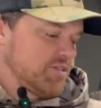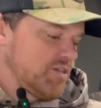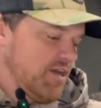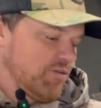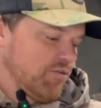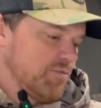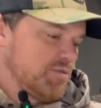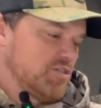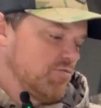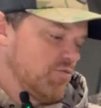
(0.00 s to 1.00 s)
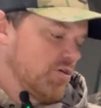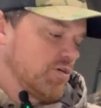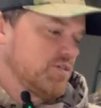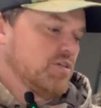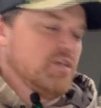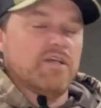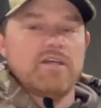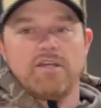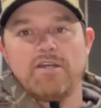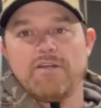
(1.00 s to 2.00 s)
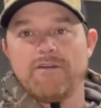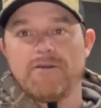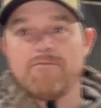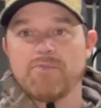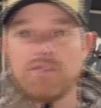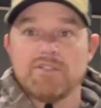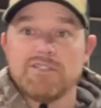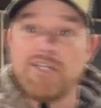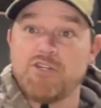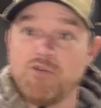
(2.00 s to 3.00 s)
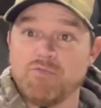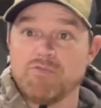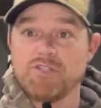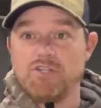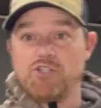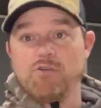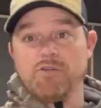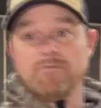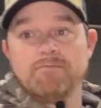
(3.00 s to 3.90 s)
to see how the grip system works, and stay tuned. Let's get to shooting.